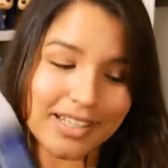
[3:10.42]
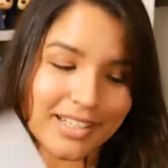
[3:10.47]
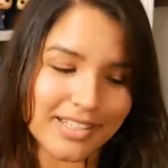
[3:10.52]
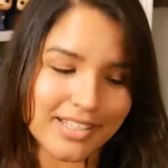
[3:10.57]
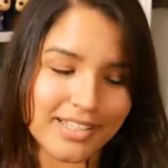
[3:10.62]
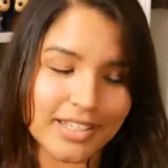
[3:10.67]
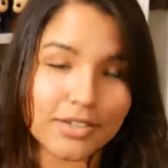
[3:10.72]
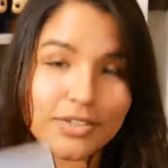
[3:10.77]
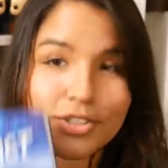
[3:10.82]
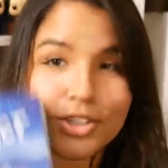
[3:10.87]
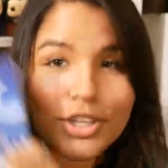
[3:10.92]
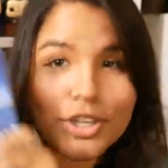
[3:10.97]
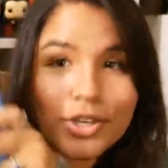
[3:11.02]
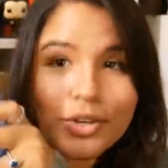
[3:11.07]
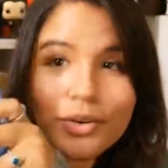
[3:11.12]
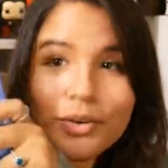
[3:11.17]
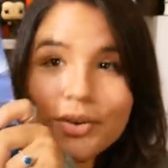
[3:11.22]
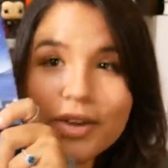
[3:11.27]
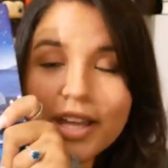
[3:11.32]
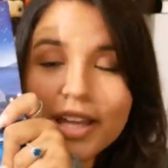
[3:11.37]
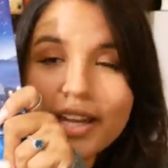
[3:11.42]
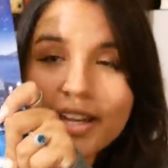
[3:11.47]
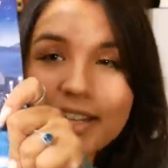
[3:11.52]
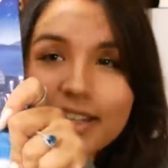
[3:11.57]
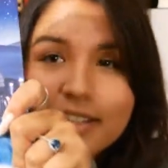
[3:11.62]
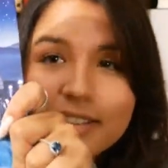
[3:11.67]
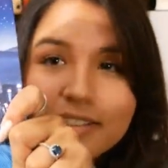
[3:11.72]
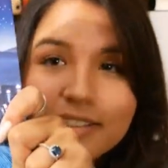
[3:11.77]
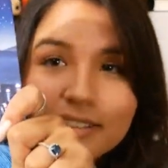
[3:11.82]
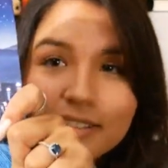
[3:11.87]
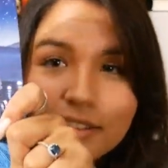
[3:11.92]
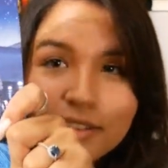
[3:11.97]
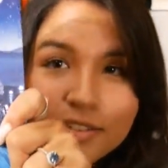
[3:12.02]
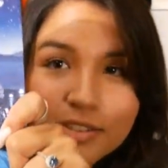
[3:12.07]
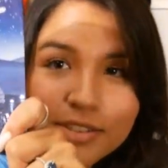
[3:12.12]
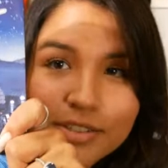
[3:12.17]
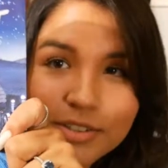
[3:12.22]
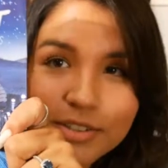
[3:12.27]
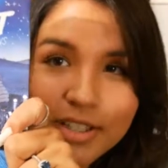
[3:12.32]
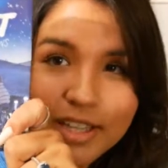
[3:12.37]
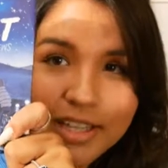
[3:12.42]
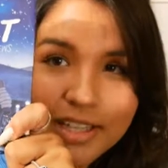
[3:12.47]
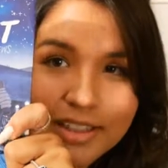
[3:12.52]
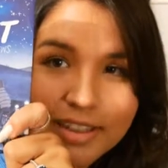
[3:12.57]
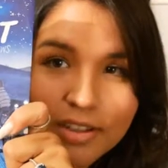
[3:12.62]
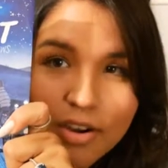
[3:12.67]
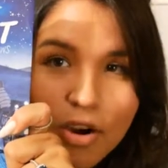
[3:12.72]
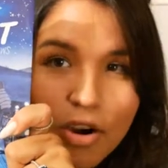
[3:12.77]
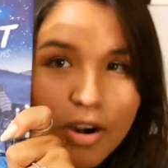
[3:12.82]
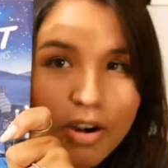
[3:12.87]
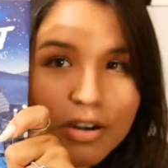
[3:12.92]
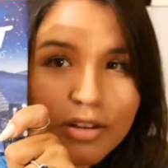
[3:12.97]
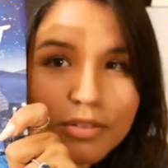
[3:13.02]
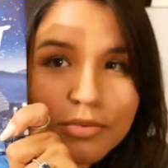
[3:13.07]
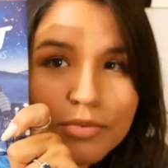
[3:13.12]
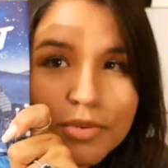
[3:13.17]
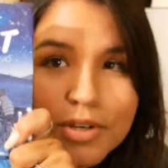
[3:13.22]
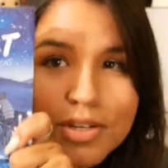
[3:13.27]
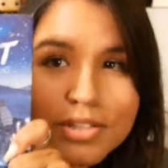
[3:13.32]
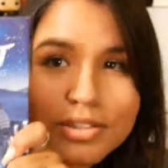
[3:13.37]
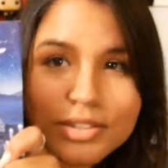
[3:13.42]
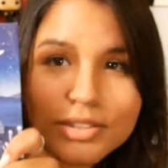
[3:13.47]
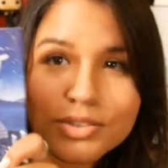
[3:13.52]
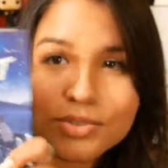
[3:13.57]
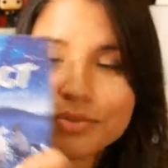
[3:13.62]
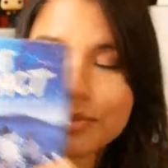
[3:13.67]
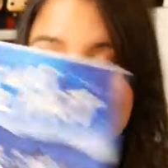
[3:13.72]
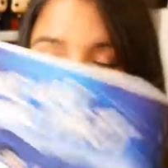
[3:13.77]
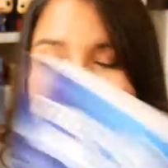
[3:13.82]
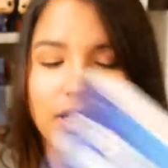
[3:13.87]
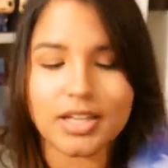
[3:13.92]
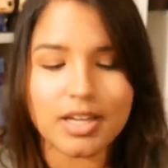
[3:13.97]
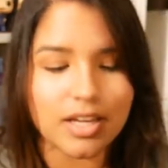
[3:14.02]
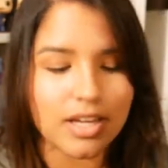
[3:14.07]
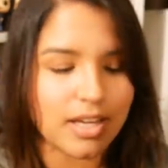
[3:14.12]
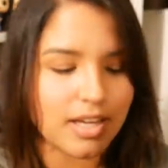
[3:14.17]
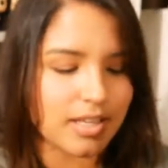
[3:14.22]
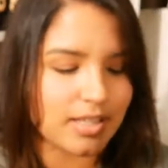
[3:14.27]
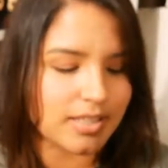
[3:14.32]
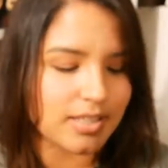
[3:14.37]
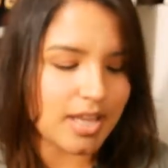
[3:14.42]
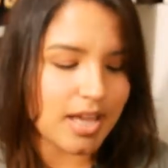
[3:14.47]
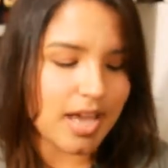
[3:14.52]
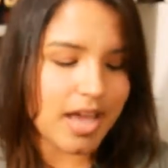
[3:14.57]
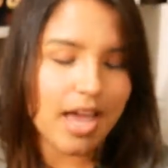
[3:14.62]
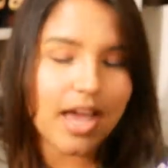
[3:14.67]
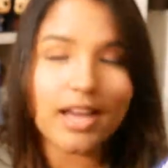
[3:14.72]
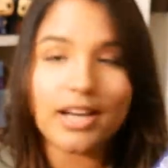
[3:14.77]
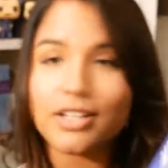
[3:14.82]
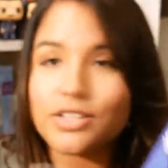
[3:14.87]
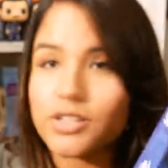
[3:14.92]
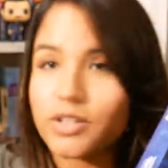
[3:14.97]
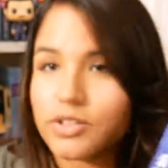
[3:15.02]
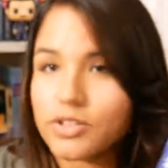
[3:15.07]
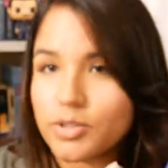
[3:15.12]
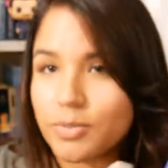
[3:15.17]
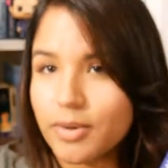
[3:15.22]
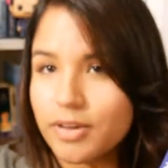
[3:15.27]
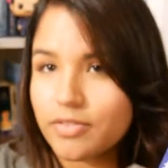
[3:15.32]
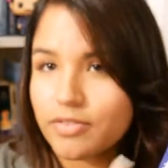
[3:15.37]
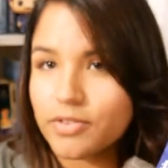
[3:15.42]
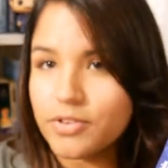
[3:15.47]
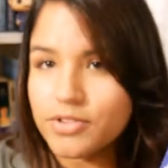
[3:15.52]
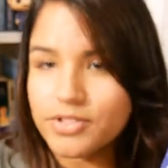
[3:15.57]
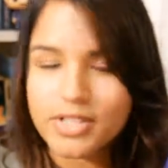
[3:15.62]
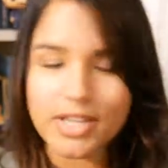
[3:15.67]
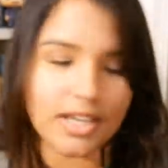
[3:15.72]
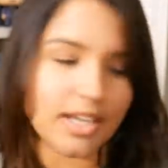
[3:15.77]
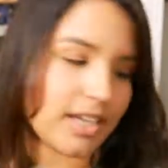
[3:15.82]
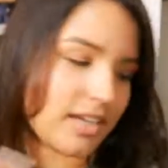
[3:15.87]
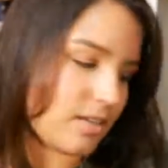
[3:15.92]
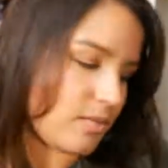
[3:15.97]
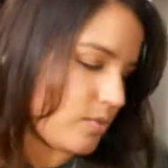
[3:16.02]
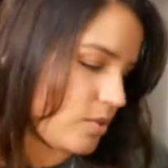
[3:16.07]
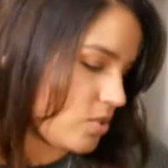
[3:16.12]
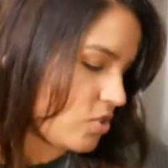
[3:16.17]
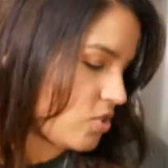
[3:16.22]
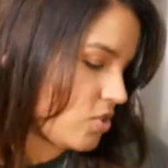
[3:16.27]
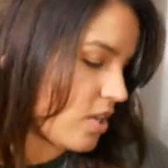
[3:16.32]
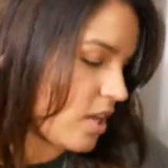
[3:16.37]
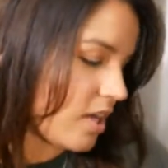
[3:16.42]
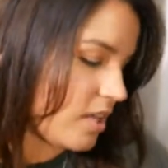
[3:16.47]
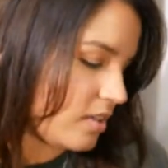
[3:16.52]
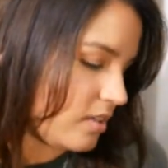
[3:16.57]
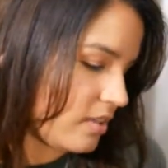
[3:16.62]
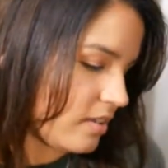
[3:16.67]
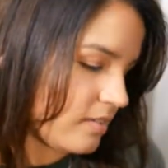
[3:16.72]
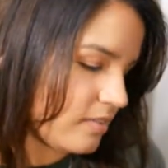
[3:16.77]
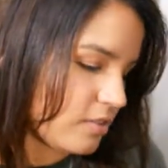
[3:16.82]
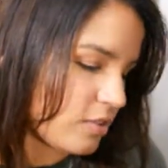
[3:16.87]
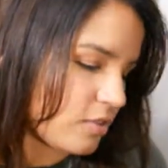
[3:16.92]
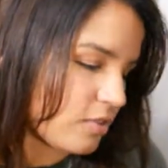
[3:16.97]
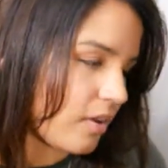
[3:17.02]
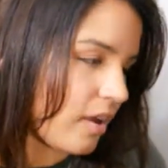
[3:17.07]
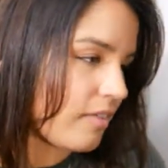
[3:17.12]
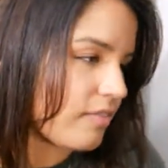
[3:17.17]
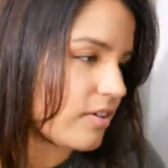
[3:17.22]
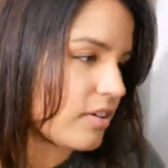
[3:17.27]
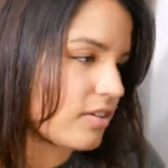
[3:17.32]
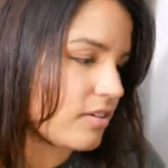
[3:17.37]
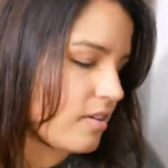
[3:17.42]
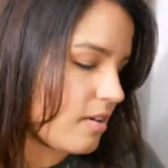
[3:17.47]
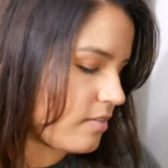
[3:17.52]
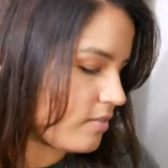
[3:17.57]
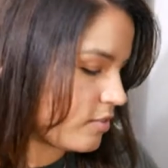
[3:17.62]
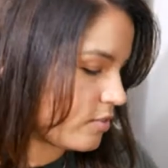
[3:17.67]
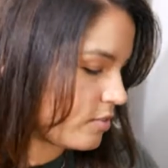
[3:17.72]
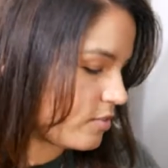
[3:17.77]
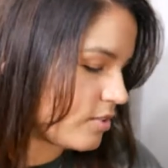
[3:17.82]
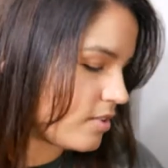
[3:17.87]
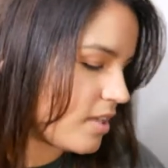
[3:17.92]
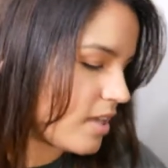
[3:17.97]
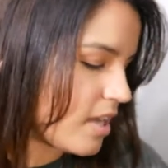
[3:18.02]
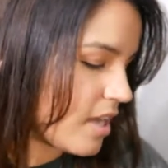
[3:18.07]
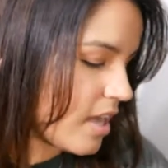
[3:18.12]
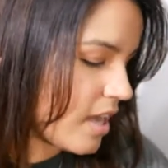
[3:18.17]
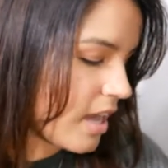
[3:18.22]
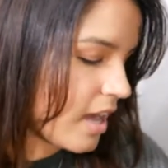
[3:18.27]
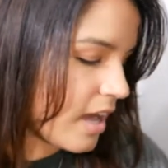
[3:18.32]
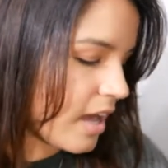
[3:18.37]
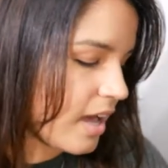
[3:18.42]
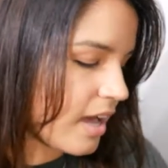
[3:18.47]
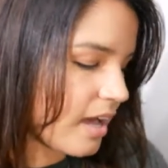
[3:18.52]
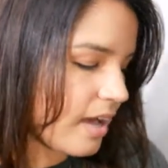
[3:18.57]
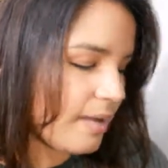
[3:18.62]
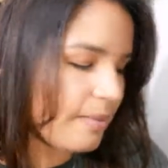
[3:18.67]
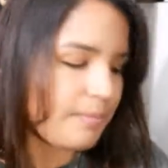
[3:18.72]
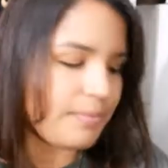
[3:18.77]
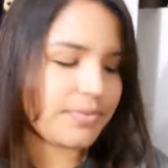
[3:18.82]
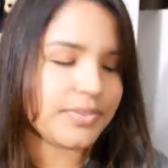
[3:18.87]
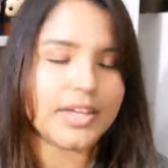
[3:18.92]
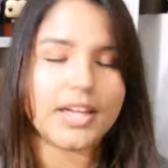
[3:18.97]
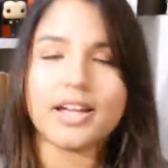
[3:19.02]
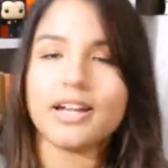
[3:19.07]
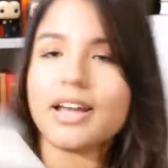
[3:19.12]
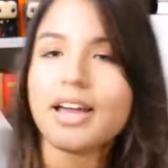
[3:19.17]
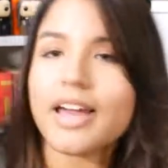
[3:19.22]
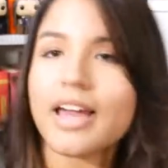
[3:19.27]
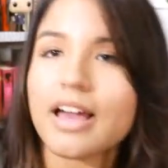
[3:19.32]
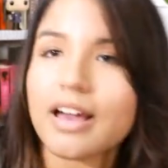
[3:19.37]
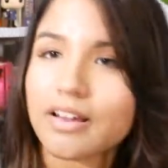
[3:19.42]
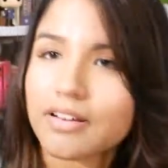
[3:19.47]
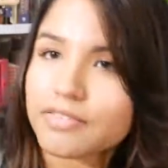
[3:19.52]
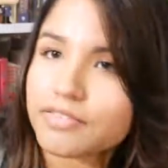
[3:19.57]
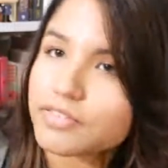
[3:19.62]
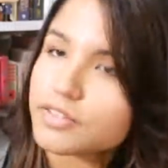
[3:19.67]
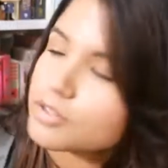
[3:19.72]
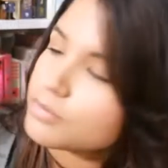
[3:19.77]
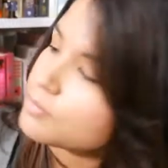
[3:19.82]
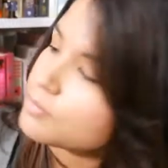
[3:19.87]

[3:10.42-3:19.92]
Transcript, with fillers: sounds cute and it's also like the artwork looks really nice and it's also by first second which i love their graphic novels um, then i have the